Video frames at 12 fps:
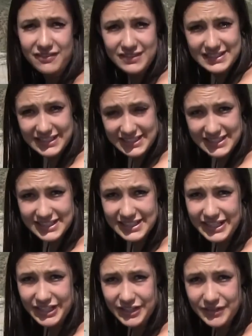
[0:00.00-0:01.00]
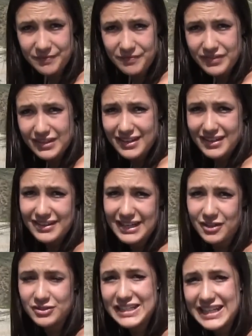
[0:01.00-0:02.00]
even sixth gear.
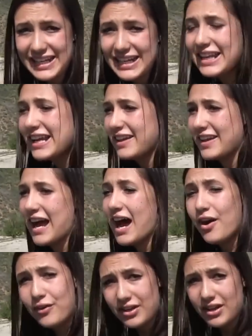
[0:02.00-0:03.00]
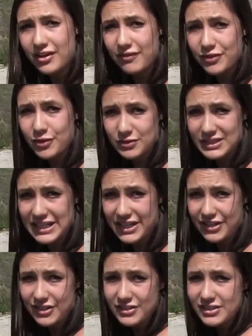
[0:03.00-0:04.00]
Now to get it out of those
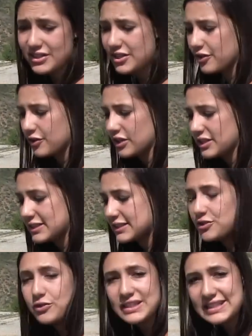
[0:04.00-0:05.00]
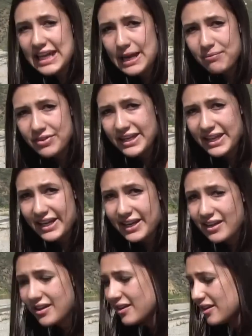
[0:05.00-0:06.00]
gears, you're gonna do the same
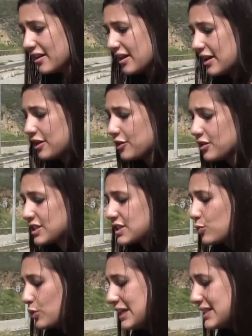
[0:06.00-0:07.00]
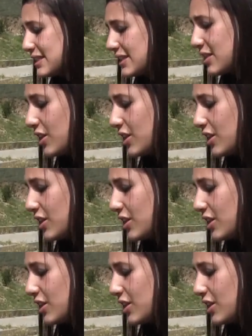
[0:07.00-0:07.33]
thing. You're gonna squeeze in the